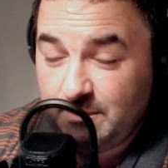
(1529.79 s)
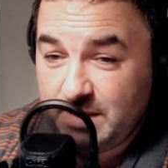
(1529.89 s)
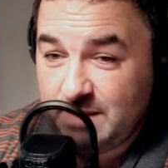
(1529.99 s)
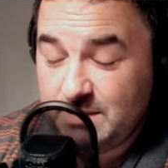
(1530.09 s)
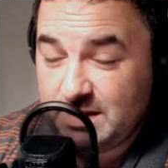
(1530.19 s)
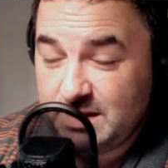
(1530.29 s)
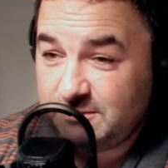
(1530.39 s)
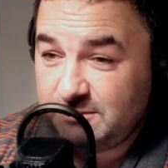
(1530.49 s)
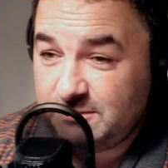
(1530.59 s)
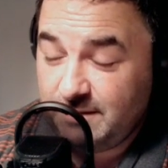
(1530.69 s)
being missing,
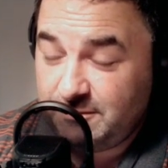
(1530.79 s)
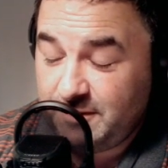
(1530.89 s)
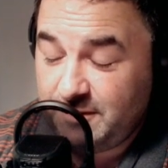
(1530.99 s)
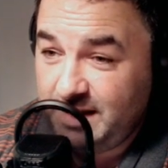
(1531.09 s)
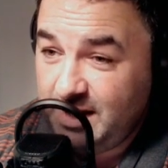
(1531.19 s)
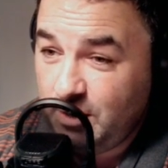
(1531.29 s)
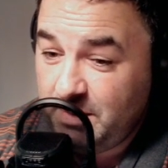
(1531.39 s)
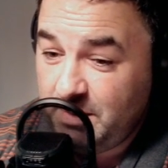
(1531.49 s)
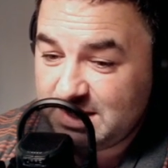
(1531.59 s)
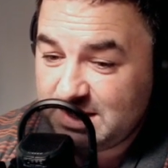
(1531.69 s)
Fernandinho
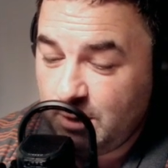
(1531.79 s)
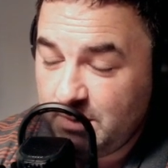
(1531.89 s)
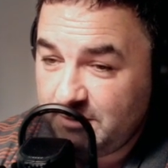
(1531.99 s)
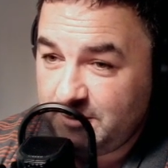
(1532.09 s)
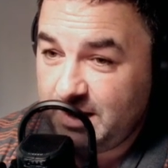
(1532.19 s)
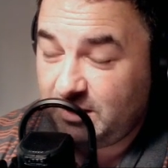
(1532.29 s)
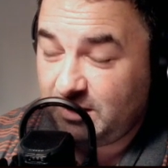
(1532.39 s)
being missing now midfield,